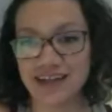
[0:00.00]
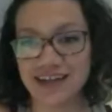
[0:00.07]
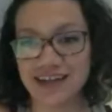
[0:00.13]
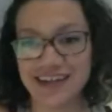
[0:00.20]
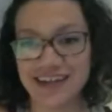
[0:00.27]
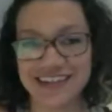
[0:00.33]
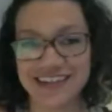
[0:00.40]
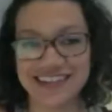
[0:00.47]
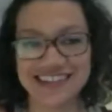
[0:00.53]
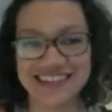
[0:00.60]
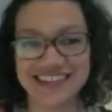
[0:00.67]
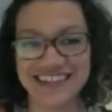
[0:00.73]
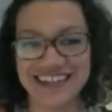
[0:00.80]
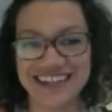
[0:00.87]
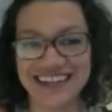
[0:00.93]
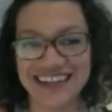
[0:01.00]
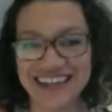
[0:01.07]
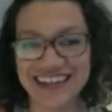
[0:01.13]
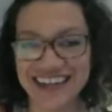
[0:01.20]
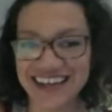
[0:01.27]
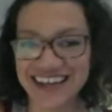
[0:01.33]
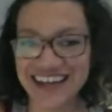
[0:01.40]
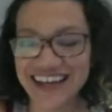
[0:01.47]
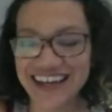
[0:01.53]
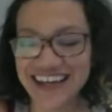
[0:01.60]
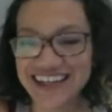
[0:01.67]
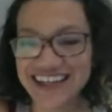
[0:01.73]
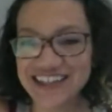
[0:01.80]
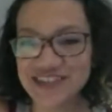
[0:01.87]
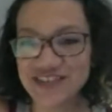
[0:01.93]

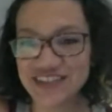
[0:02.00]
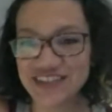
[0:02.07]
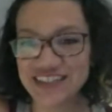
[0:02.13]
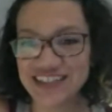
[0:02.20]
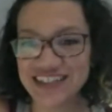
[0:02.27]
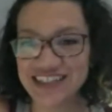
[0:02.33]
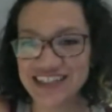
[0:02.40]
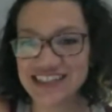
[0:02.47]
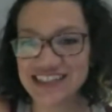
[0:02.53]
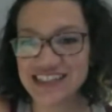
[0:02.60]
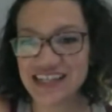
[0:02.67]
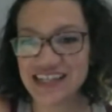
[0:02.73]
It is what it is.